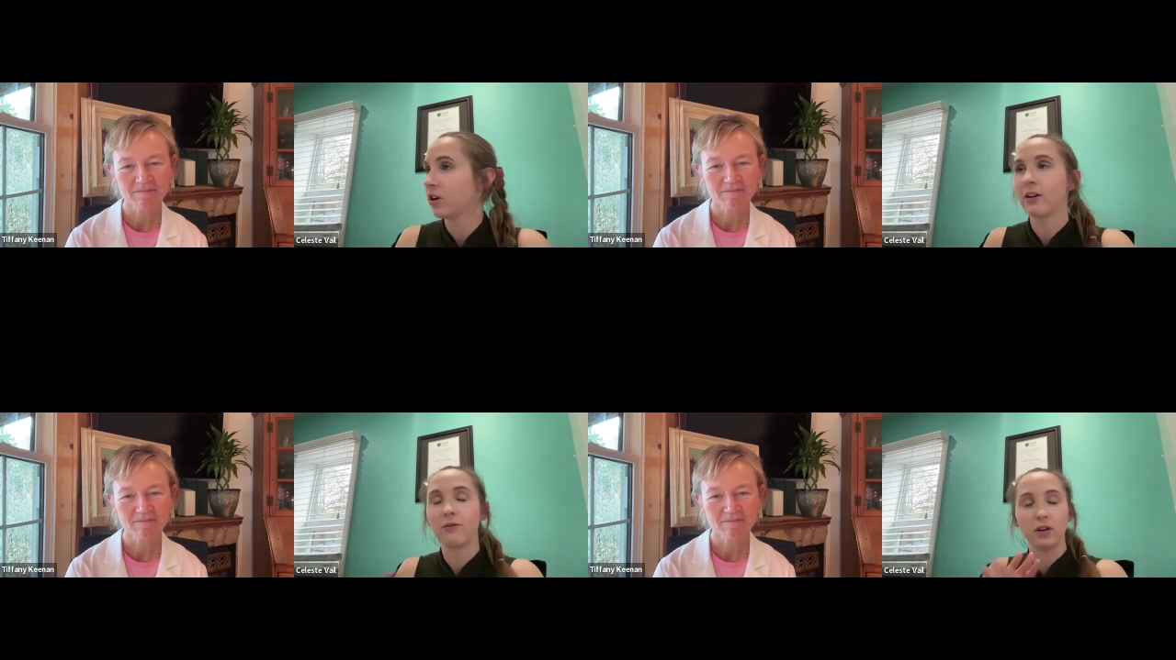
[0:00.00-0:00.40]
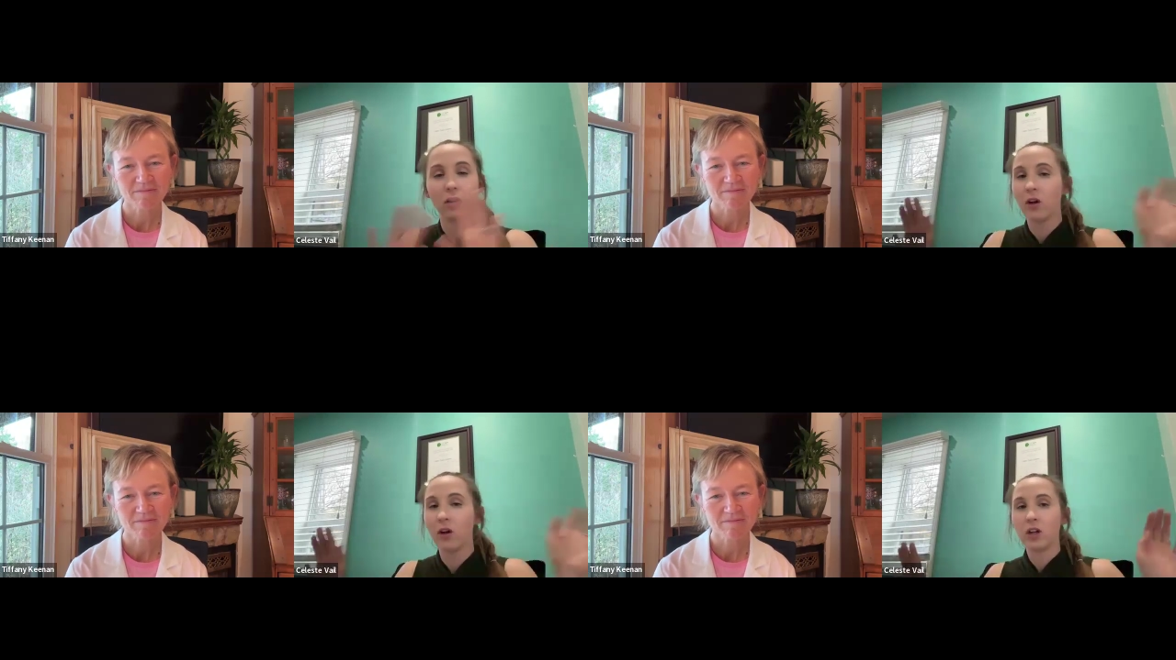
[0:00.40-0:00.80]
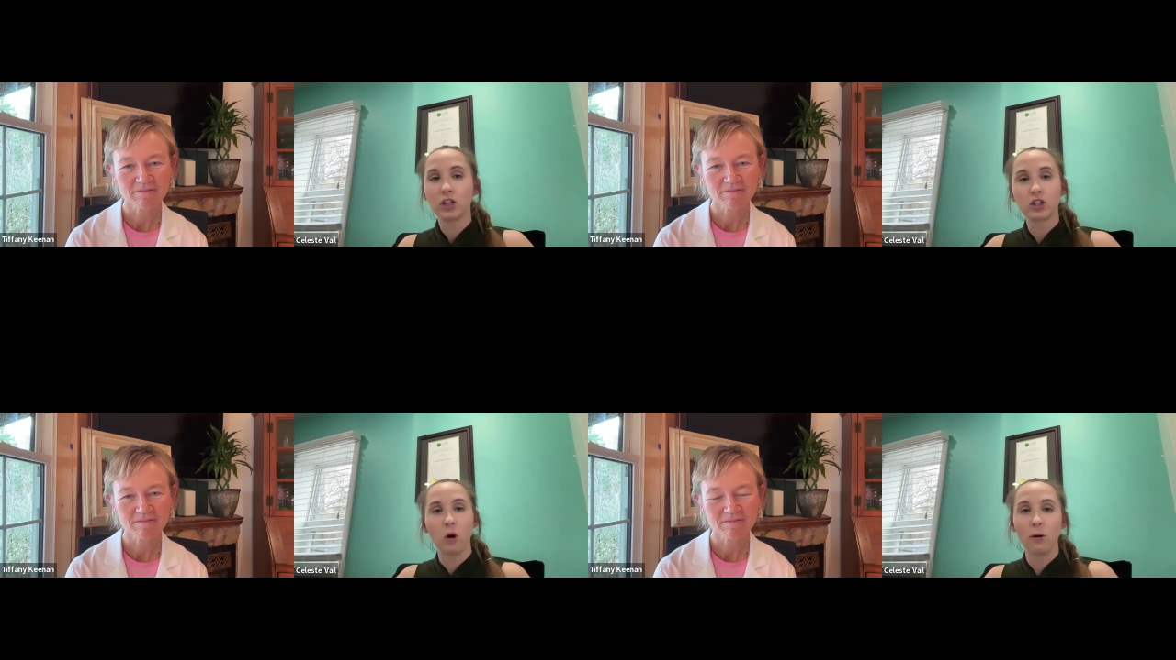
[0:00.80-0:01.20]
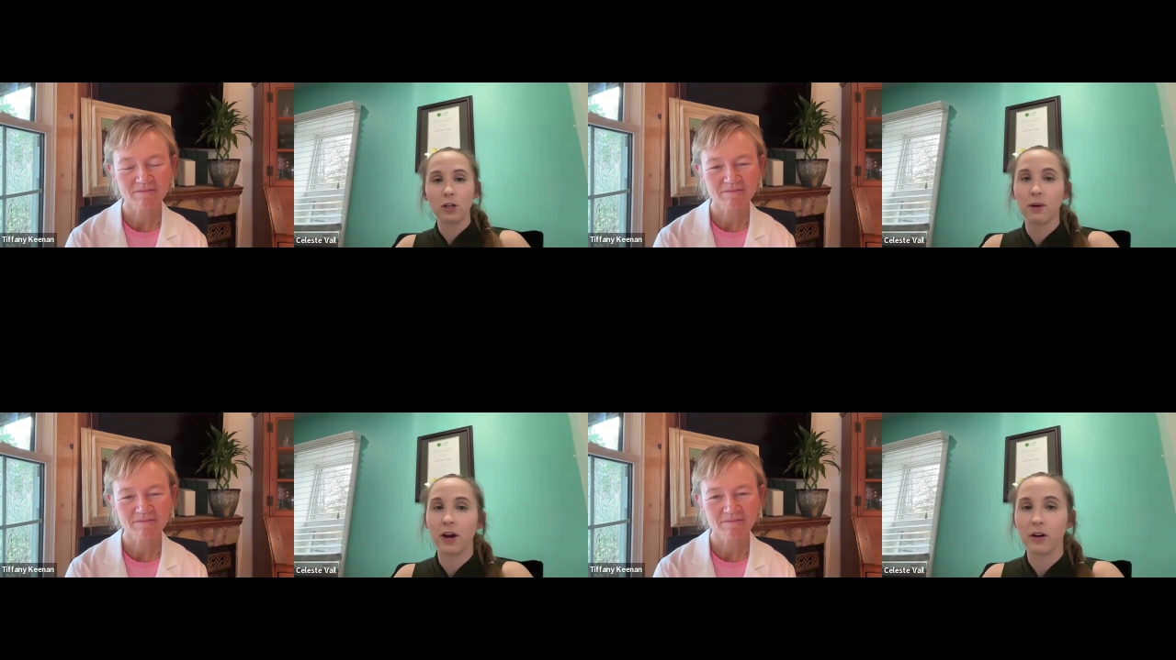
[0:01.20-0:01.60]
Speaker 1: you're going to feel so
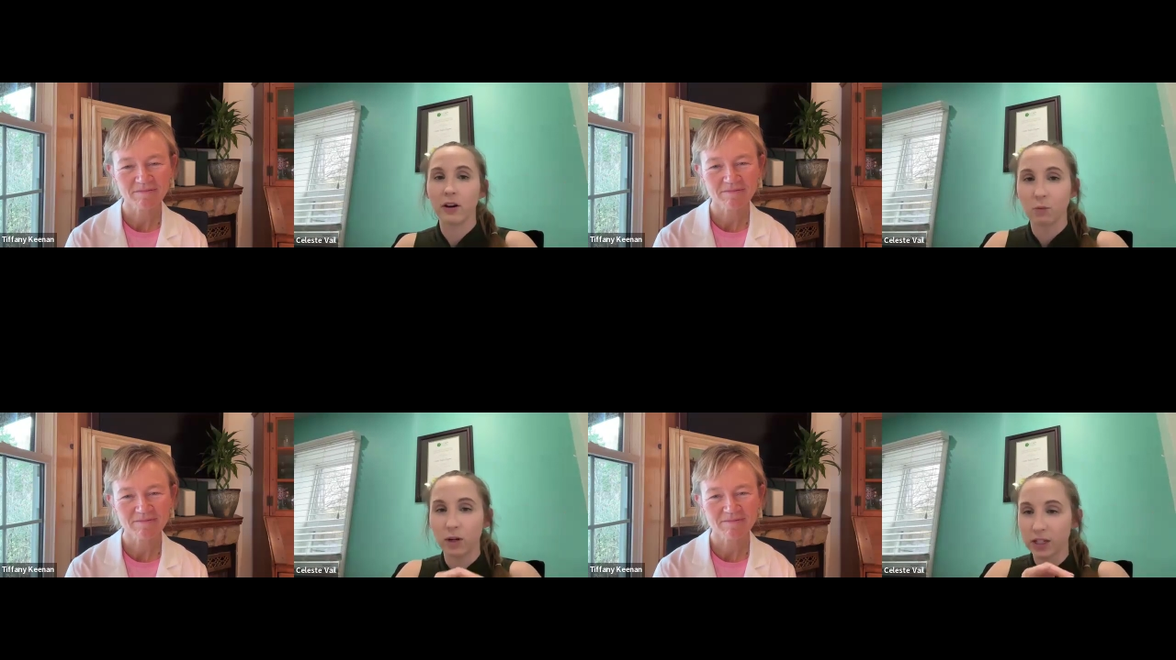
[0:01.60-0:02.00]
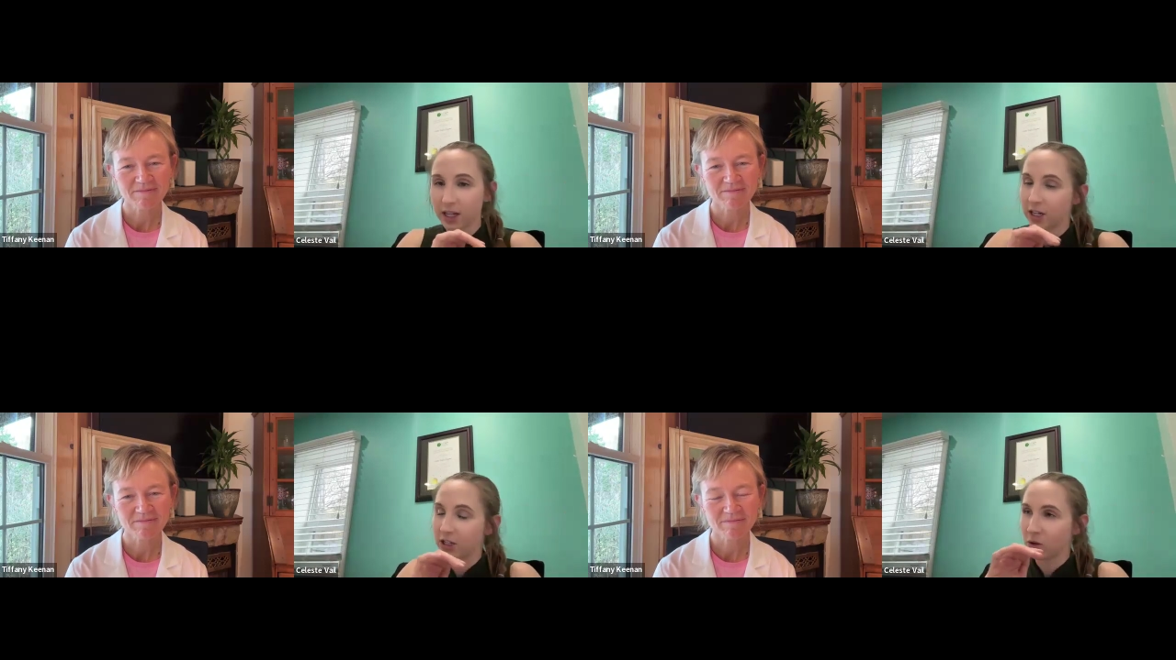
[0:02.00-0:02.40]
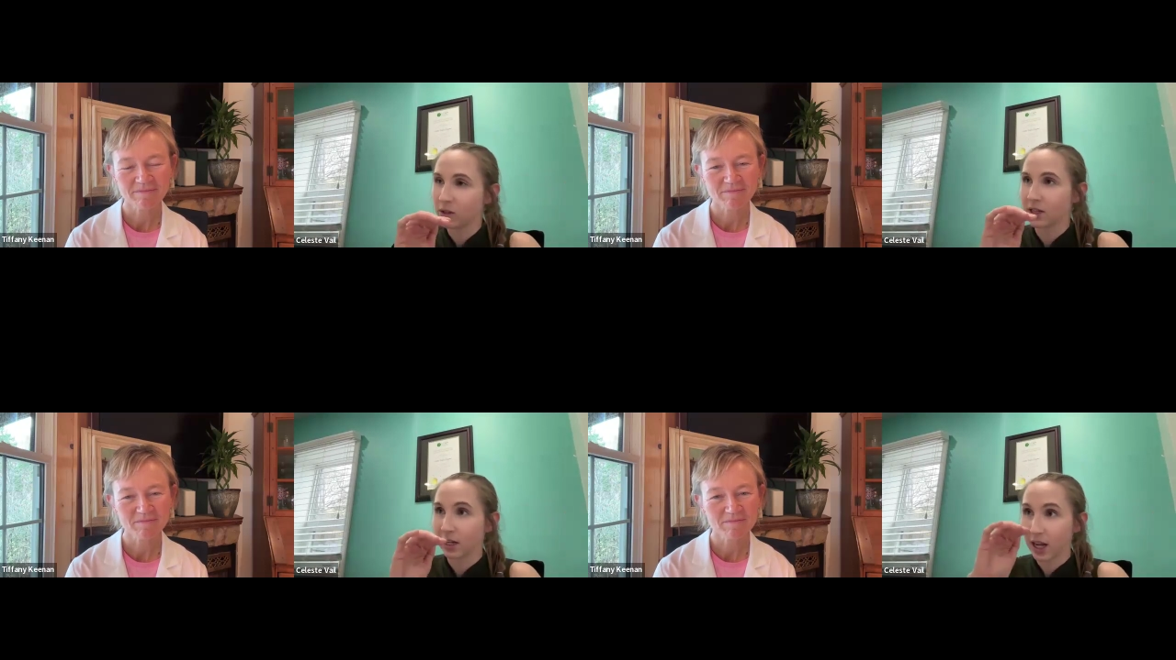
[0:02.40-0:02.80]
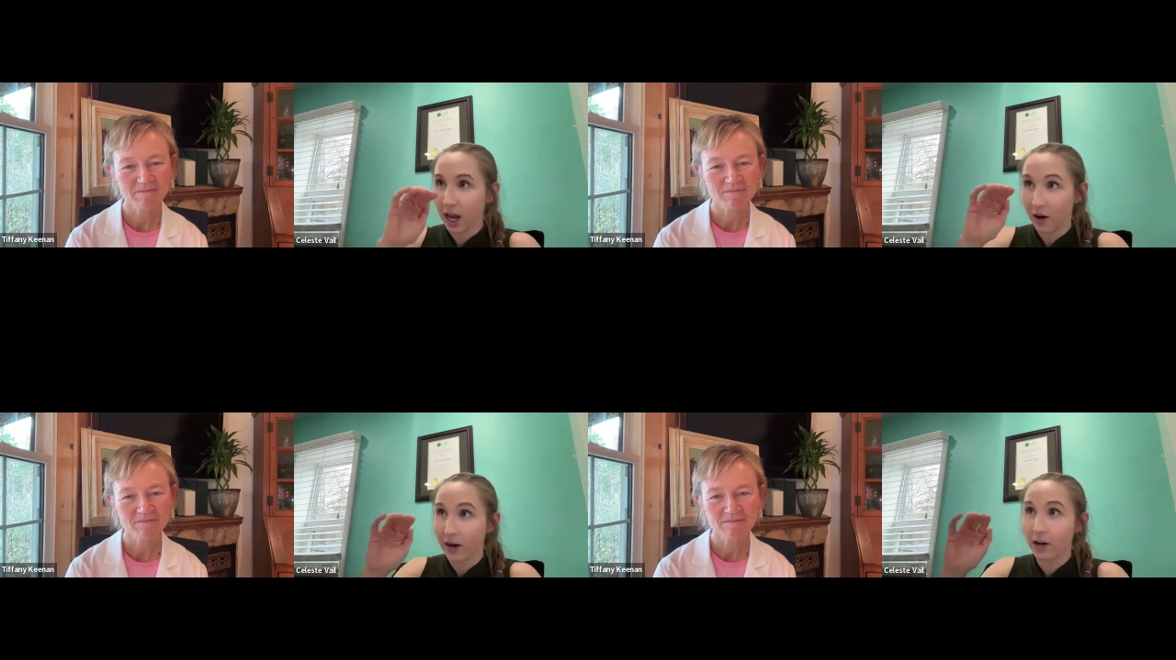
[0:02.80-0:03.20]
much better because what's going to do It's going to
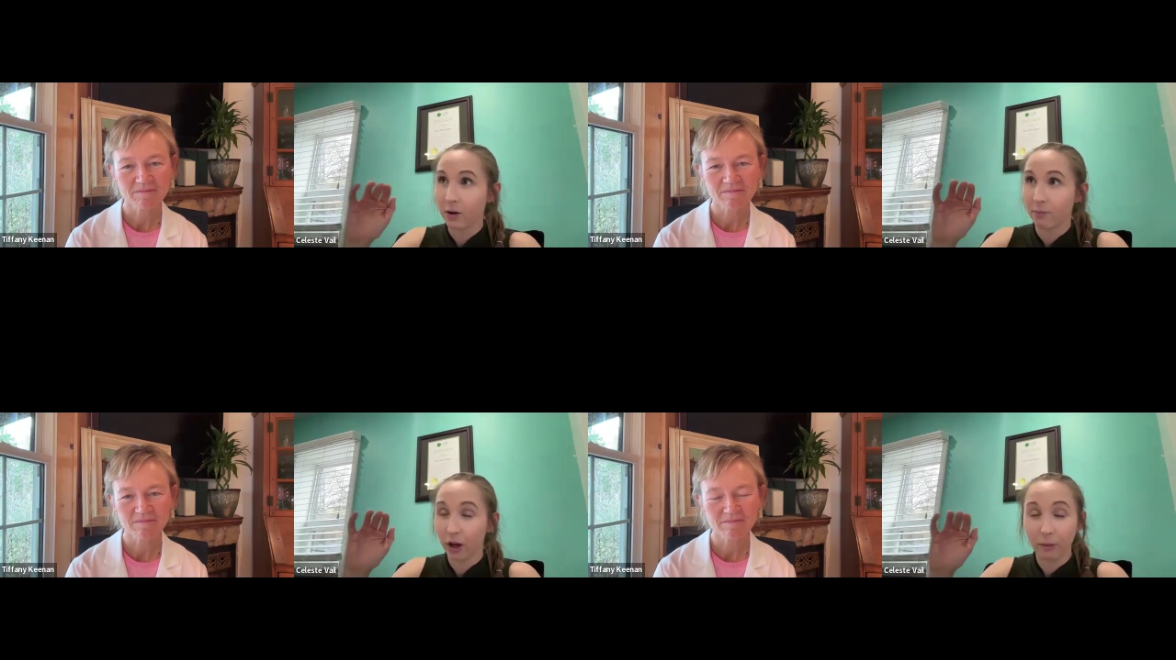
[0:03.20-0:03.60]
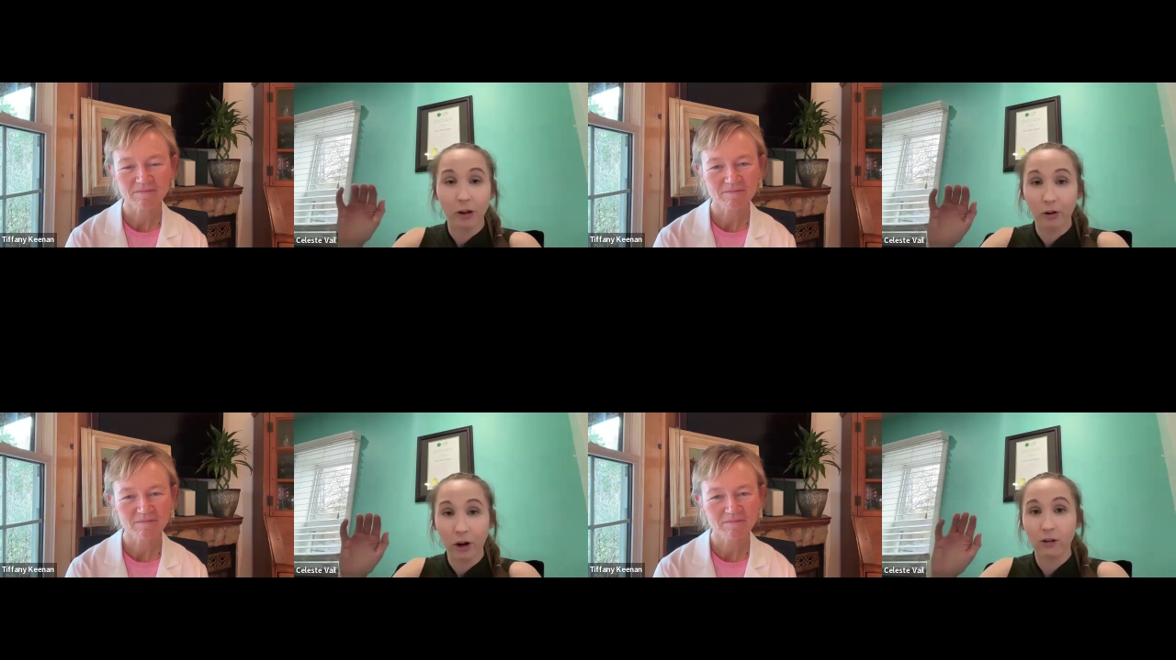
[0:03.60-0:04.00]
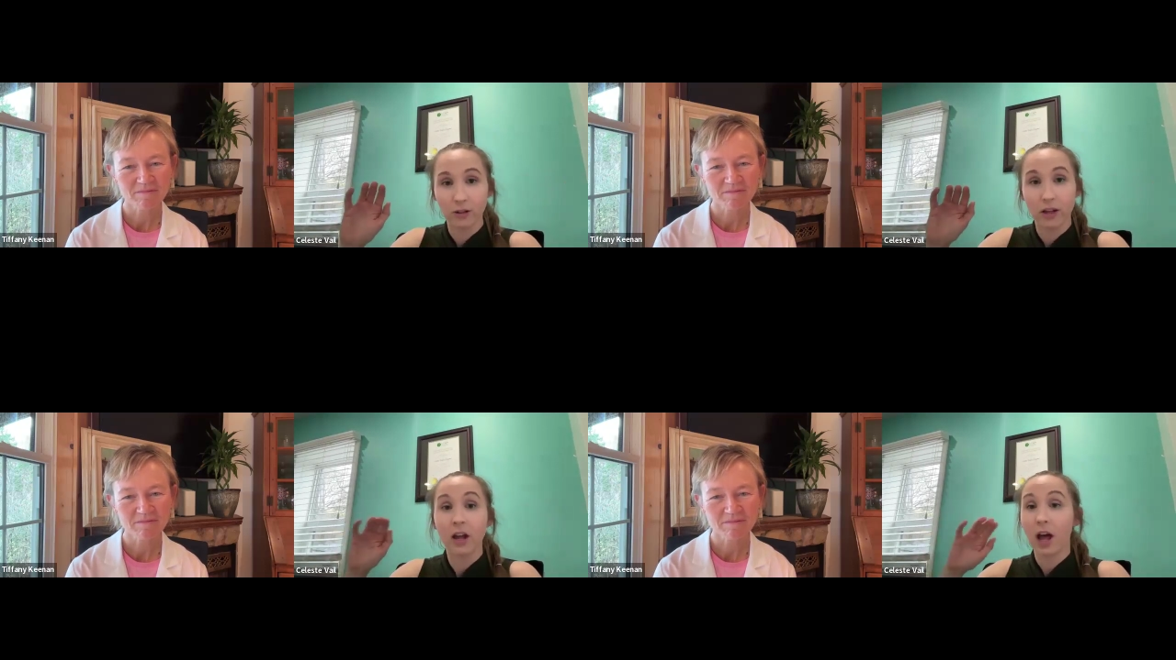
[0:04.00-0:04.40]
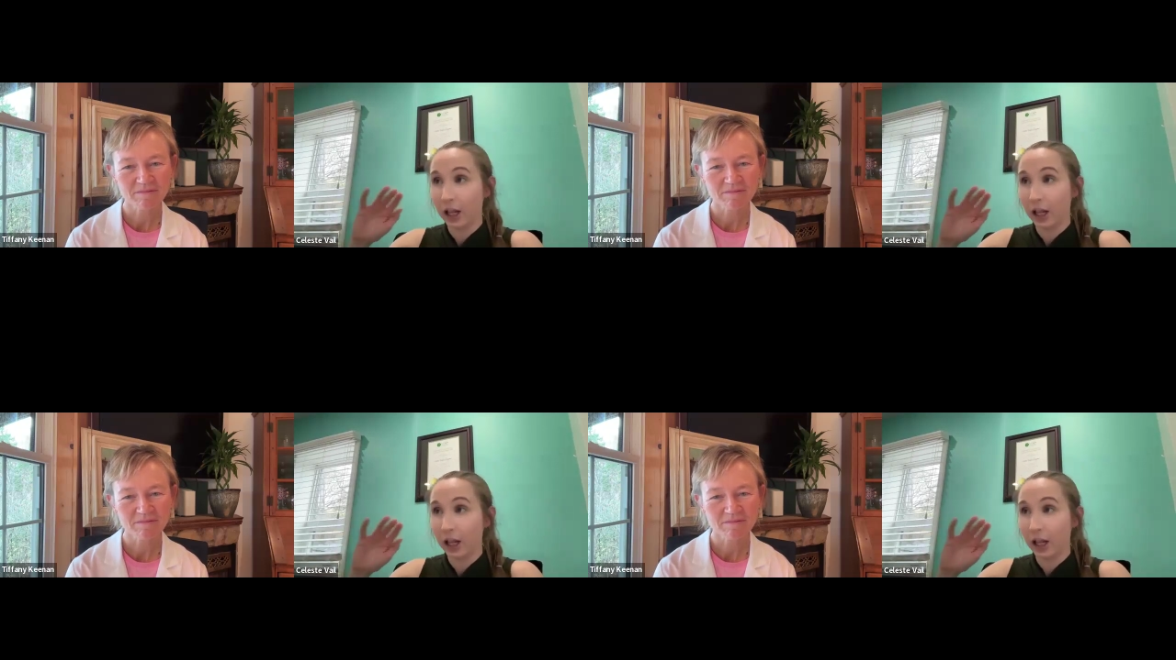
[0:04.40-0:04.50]
carry your blood glucose